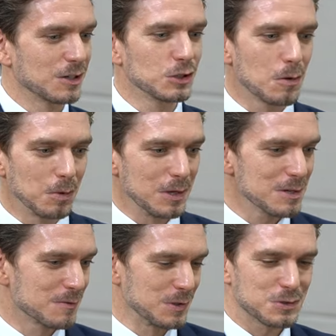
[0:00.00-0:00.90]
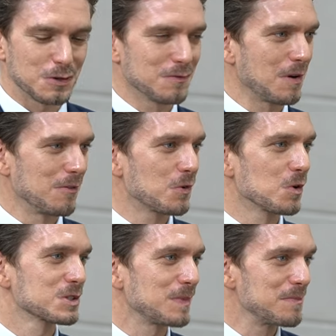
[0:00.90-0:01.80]
a global interview. So of
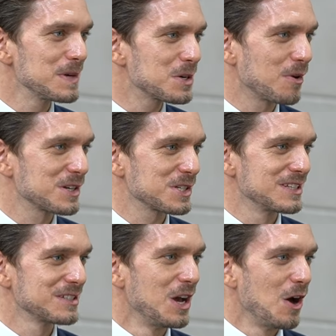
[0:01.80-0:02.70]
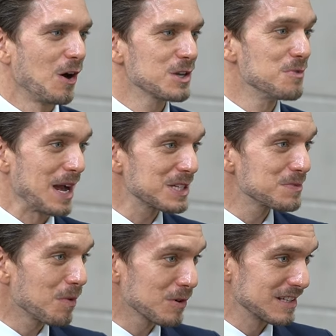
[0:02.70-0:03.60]
course, my big question is, are you
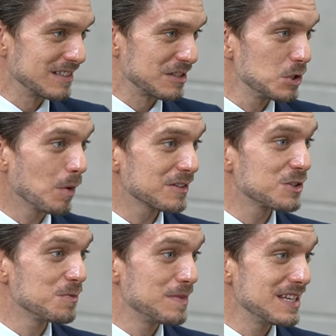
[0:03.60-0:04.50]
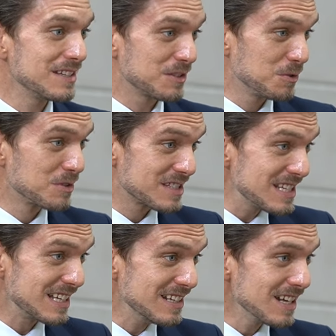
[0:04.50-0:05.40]
exporting this? You want to do
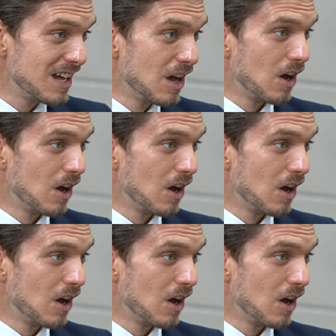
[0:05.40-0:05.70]
B2C.